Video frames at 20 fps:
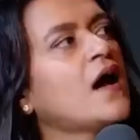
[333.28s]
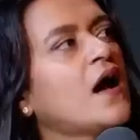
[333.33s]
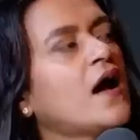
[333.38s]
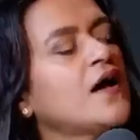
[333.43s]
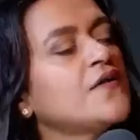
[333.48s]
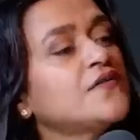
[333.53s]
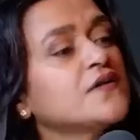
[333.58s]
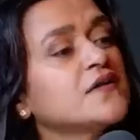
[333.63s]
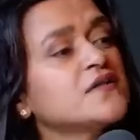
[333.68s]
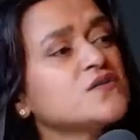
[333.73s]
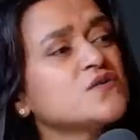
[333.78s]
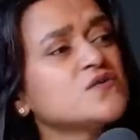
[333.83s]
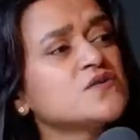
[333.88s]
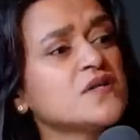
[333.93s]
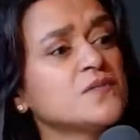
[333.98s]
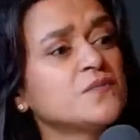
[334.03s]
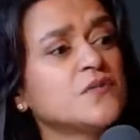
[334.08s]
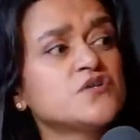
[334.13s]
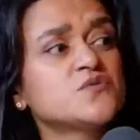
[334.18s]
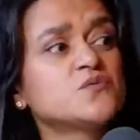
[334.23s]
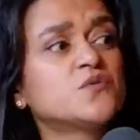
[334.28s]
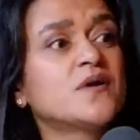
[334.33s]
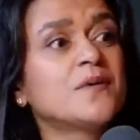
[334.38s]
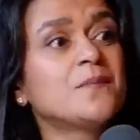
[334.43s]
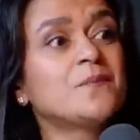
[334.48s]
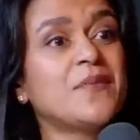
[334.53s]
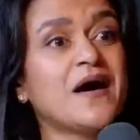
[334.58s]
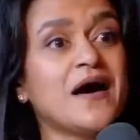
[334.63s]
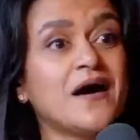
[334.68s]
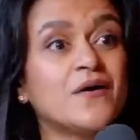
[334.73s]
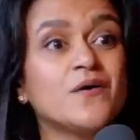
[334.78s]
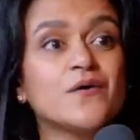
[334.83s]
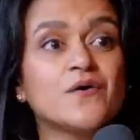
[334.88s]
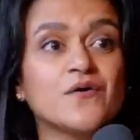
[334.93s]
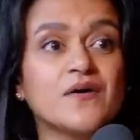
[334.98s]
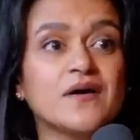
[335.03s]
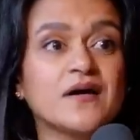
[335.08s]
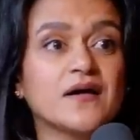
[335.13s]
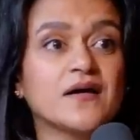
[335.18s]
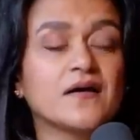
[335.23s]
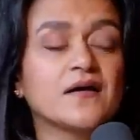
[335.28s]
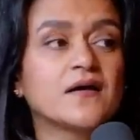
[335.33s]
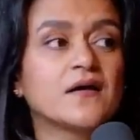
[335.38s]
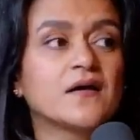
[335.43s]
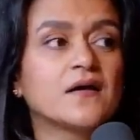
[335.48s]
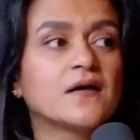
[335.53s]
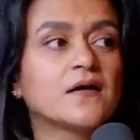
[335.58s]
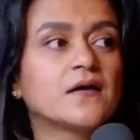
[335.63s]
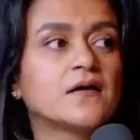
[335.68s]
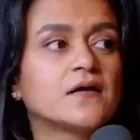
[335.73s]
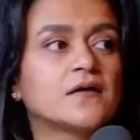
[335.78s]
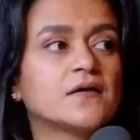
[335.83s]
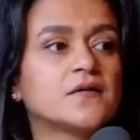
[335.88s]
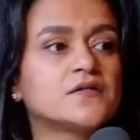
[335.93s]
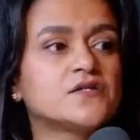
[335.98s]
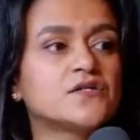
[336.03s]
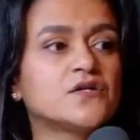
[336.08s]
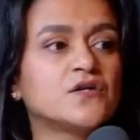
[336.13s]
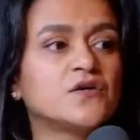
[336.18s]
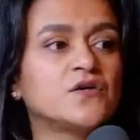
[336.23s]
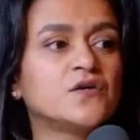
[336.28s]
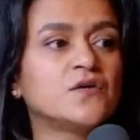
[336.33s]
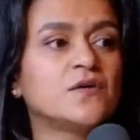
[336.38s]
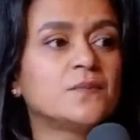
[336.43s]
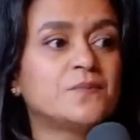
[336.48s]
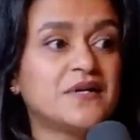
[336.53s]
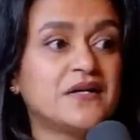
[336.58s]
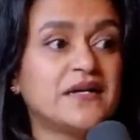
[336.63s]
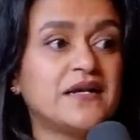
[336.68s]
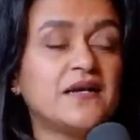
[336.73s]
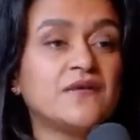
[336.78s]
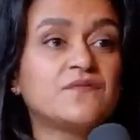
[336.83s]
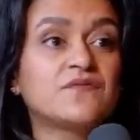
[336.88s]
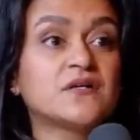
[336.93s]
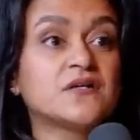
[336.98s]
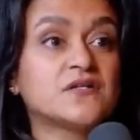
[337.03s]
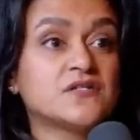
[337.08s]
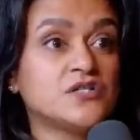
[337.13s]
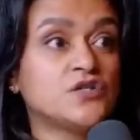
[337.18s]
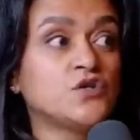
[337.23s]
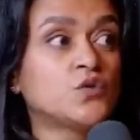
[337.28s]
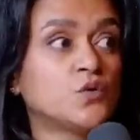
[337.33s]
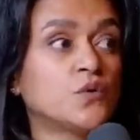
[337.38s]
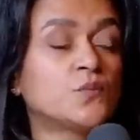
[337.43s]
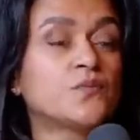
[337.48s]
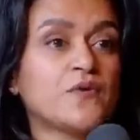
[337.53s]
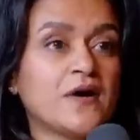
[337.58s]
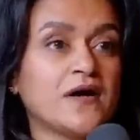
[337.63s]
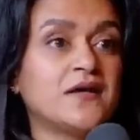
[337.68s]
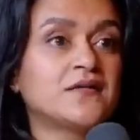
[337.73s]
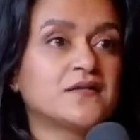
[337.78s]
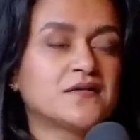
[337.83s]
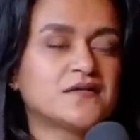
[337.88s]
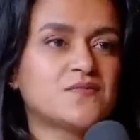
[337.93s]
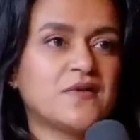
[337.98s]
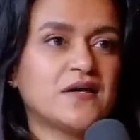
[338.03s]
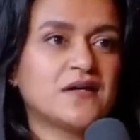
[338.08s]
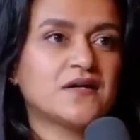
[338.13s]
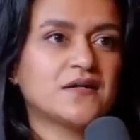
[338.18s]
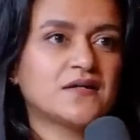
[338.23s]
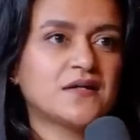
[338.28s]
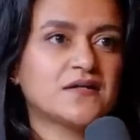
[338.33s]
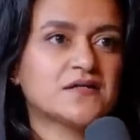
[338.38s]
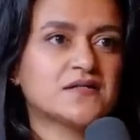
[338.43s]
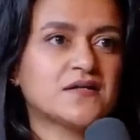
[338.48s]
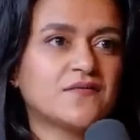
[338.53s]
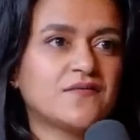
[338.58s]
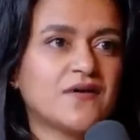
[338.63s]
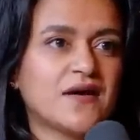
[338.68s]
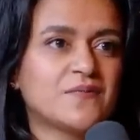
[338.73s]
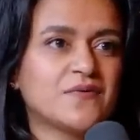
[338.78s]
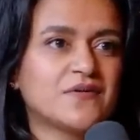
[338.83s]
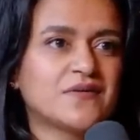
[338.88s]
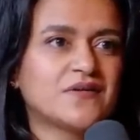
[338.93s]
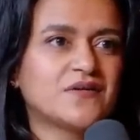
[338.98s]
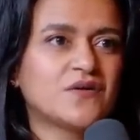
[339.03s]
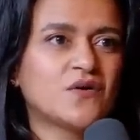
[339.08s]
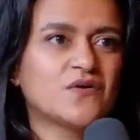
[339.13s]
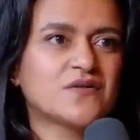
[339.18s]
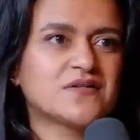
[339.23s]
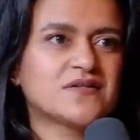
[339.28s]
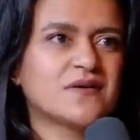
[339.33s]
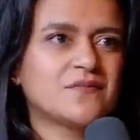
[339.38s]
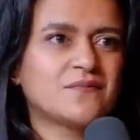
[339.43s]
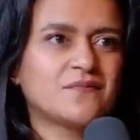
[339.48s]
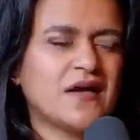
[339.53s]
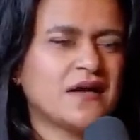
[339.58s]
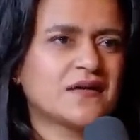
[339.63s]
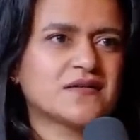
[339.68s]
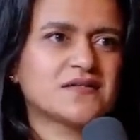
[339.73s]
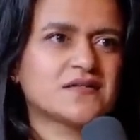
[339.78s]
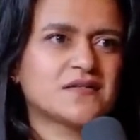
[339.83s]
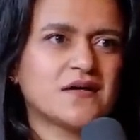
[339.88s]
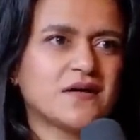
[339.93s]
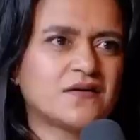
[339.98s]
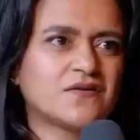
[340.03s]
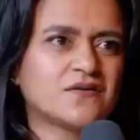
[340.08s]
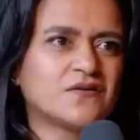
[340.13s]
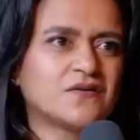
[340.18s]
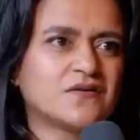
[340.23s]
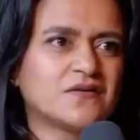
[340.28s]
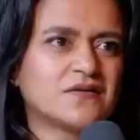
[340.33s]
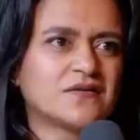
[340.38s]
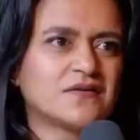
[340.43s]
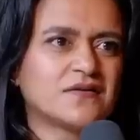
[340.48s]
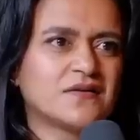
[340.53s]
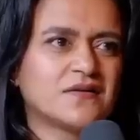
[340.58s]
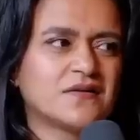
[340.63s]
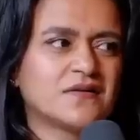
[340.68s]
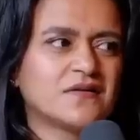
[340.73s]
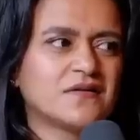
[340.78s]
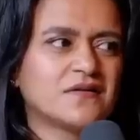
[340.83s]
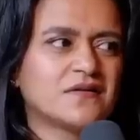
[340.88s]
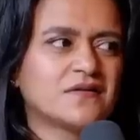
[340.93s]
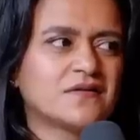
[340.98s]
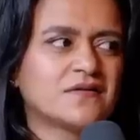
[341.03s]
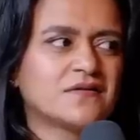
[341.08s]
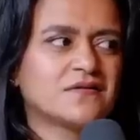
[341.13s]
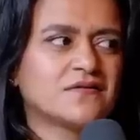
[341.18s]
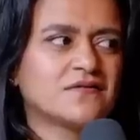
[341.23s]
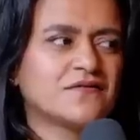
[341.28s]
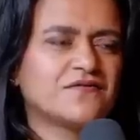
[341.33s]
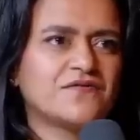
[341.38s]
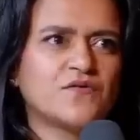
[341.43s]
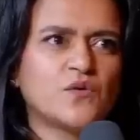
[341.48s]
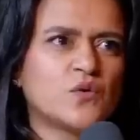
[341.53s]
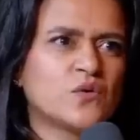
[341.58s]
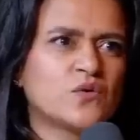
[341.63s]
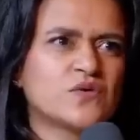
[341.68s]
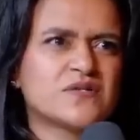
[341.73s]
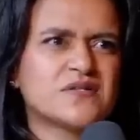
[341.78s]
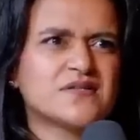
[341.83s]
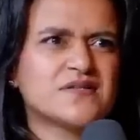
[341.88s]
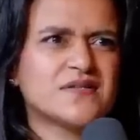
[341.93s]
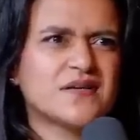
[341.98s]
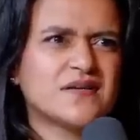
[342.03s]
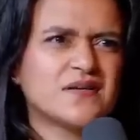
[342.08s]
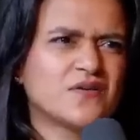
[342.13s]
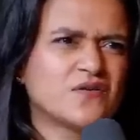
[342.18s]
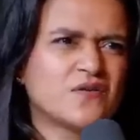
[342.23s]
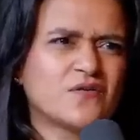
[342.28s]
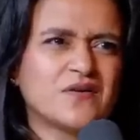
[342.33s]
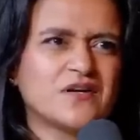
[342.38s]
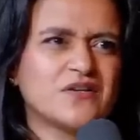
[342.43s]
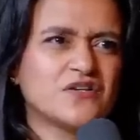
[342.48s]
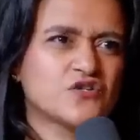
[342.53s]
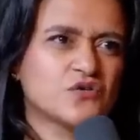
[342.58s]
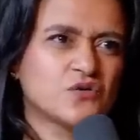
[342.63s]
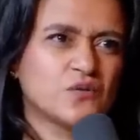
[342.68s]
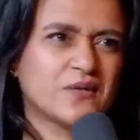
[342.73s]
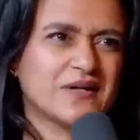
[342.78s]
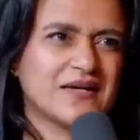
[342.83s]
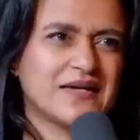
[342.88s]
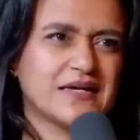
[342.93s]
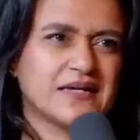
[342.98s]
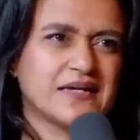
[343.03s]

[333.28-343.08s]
I think it's also much more empowering to believe that it's your brain that's making that stuff happen and not some external force that you're not really sure what it